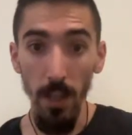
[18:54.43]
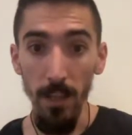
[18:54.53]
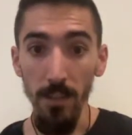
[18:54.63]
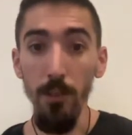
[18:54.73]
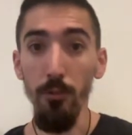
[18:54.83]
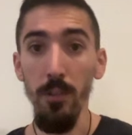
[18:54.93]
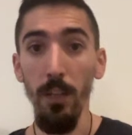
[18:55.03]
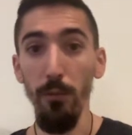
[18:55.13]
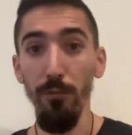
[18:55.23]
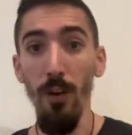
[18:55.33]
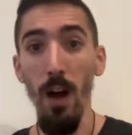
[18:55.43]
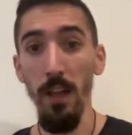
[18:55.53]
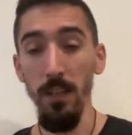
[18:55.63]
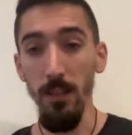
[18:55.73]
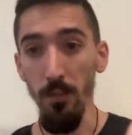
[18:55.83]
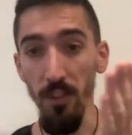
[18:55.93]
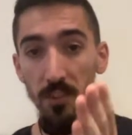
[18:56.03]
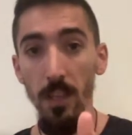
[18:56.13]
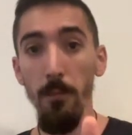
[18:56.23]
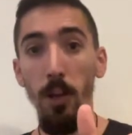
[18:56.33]
it's interesting to find the
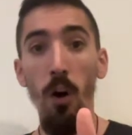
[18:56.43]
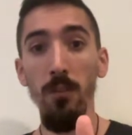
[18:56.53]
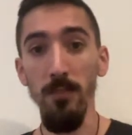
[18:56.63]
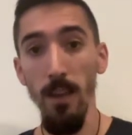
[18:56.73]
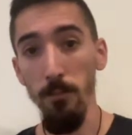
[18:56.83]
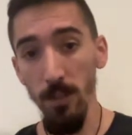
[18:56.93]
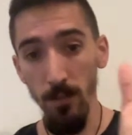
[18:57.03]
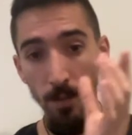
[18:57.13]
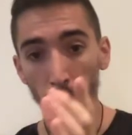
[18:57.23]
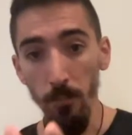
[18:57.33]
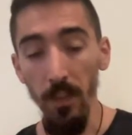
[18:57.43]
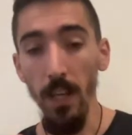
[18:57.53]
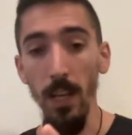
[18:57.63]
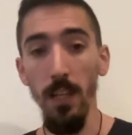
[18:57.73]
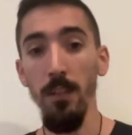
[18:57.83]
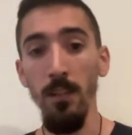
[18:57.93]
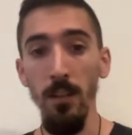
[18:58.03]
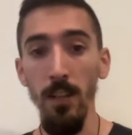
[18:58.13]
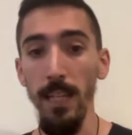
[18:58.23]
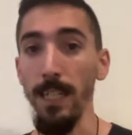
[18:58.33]
same concepts in
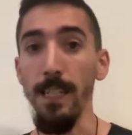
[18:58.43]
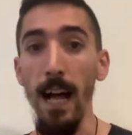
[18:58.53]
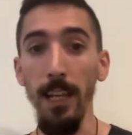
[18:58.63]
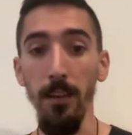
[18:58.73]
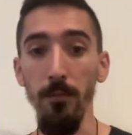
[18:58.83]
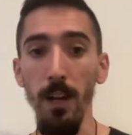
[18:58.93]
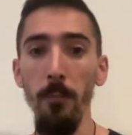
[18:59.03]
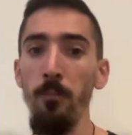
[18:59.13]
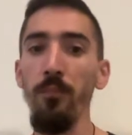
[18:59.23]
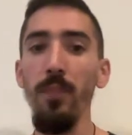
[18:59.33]
Italian, right?